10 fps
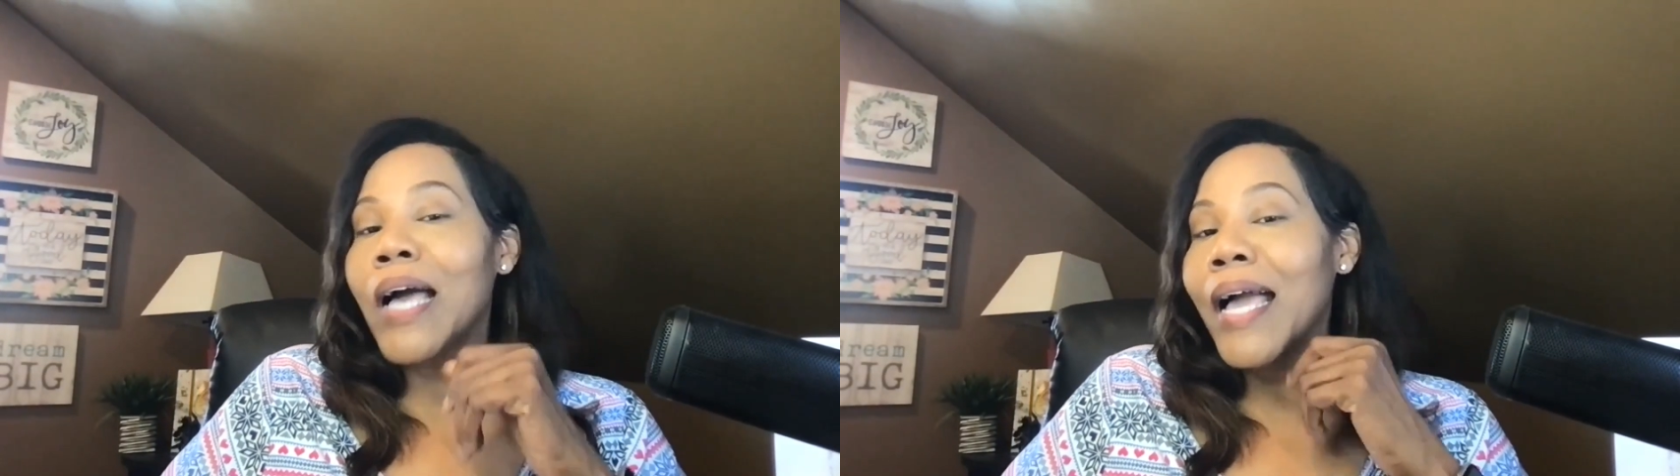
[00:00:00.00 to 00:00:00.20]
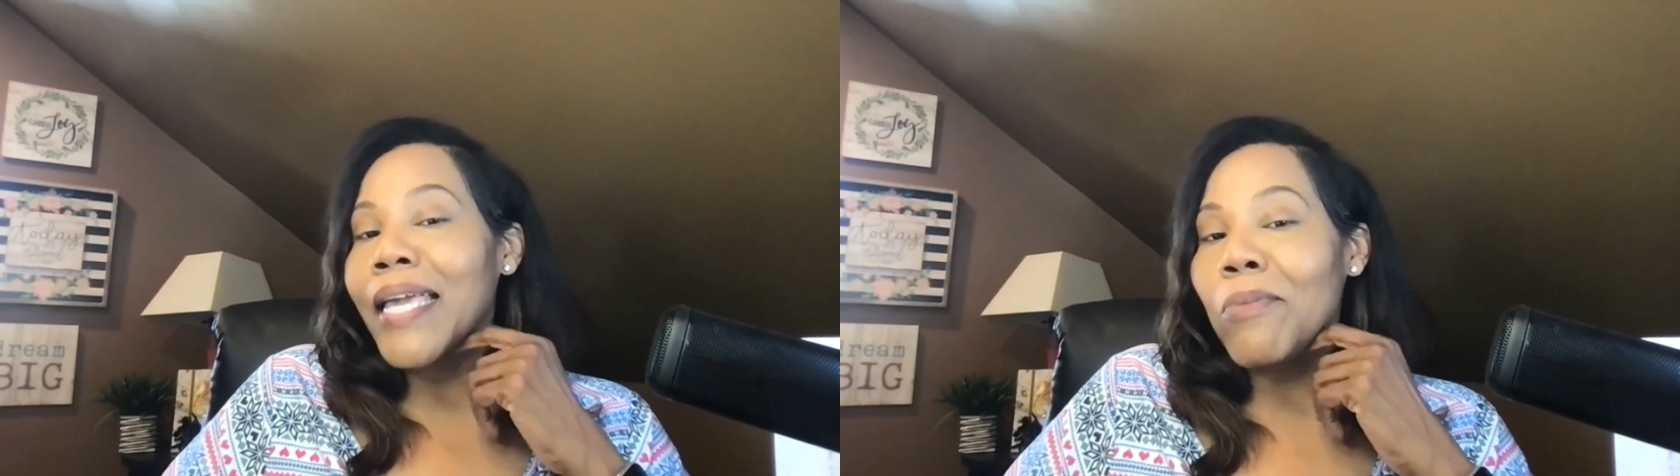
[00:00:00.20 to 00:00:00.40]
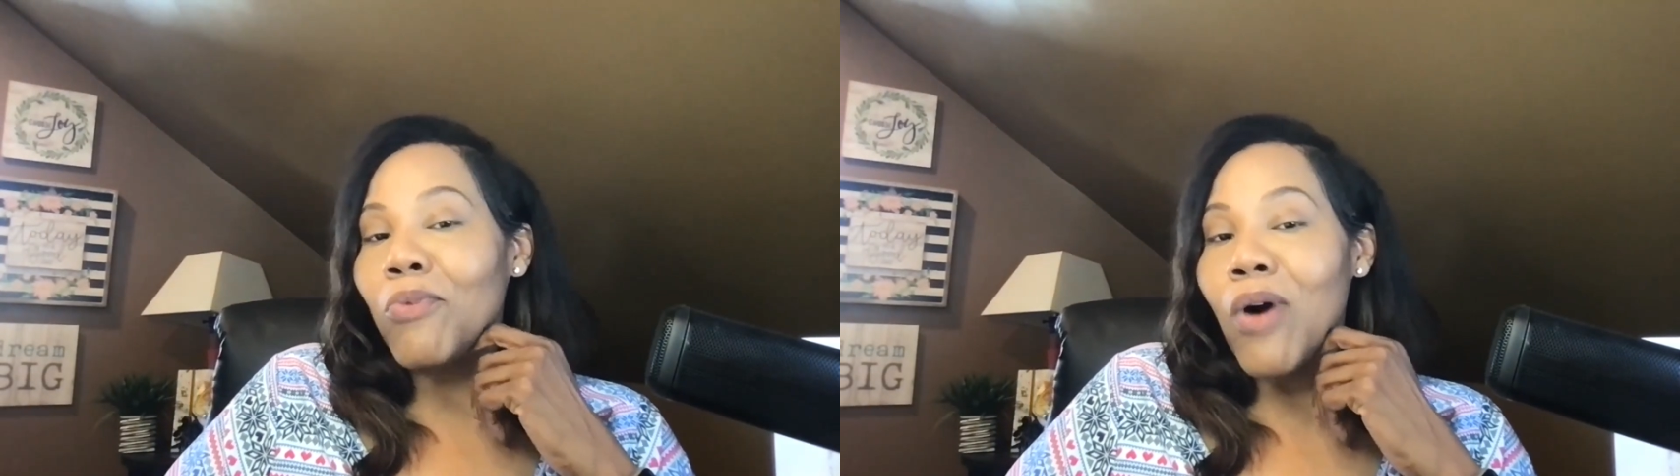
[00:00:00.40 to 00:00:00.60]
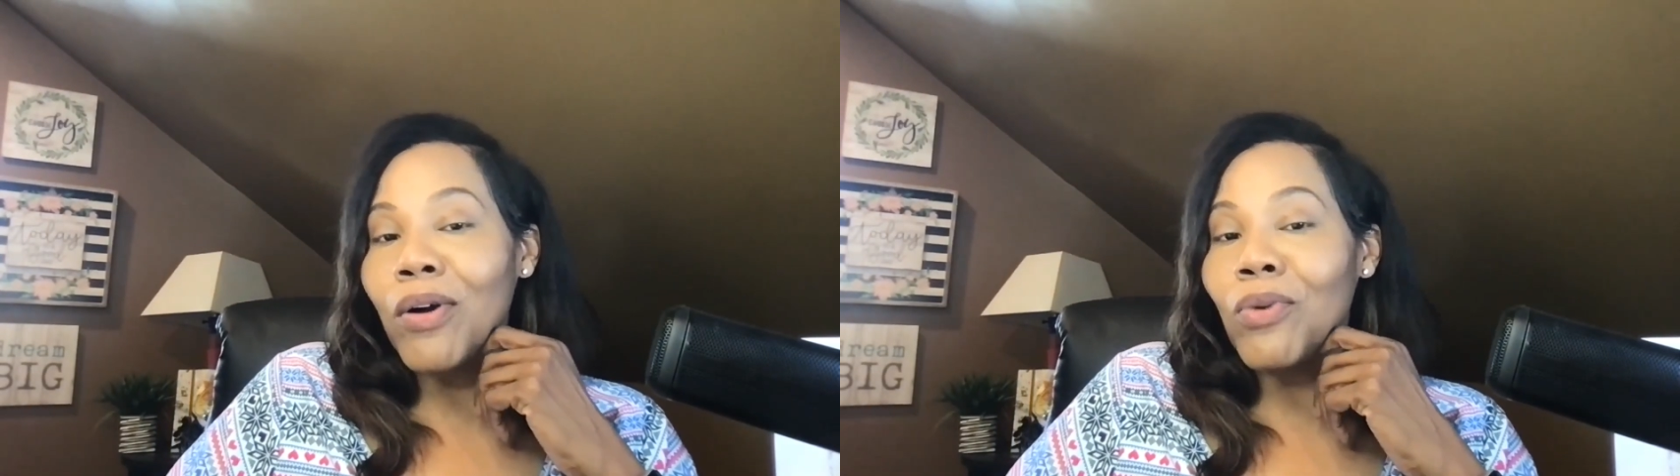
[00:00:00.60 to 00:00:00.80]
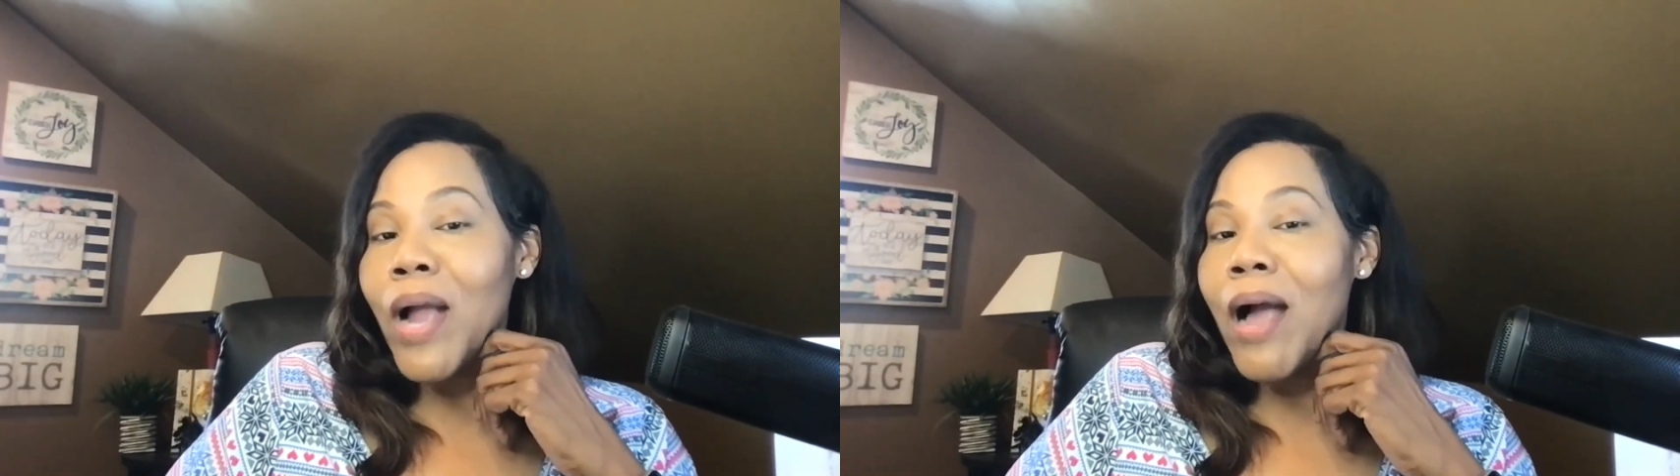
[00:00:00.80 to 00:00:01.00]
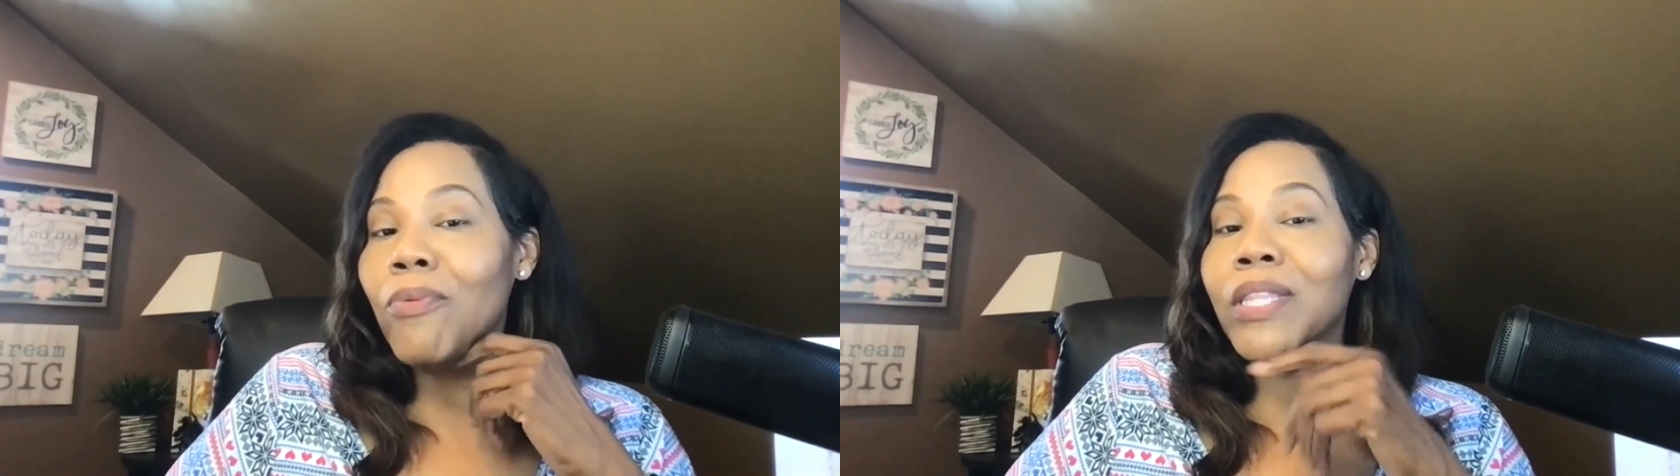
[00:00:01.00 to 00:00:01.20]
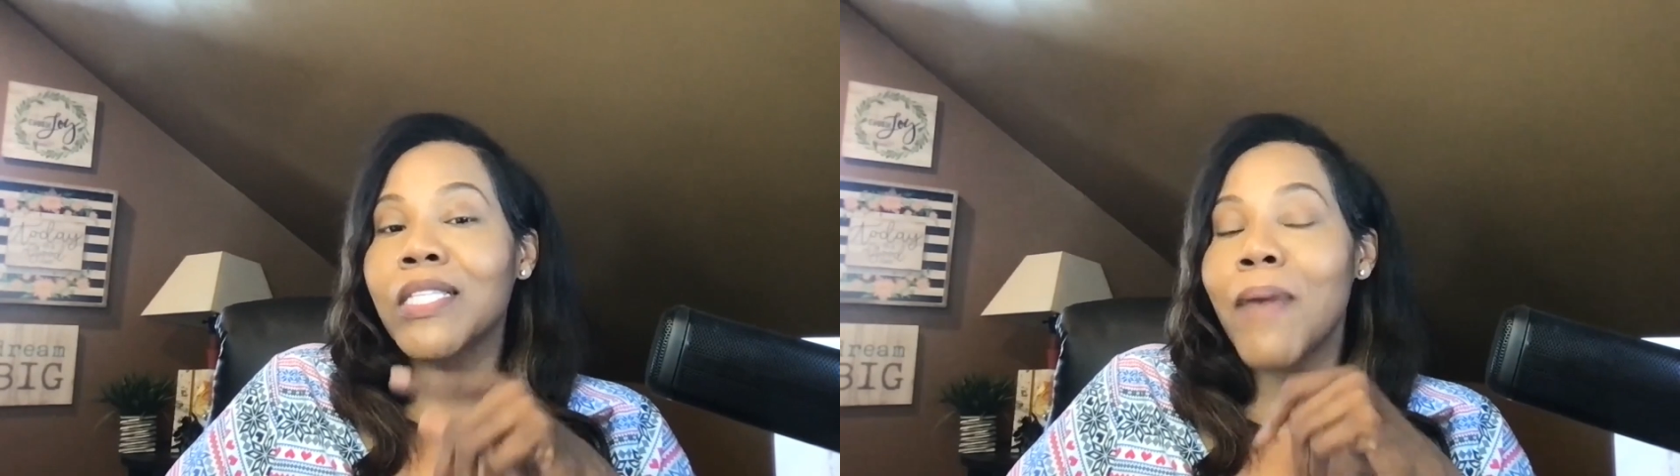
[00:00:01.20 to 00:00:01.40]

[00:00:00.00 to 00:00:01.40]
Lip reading: I kept walking around with a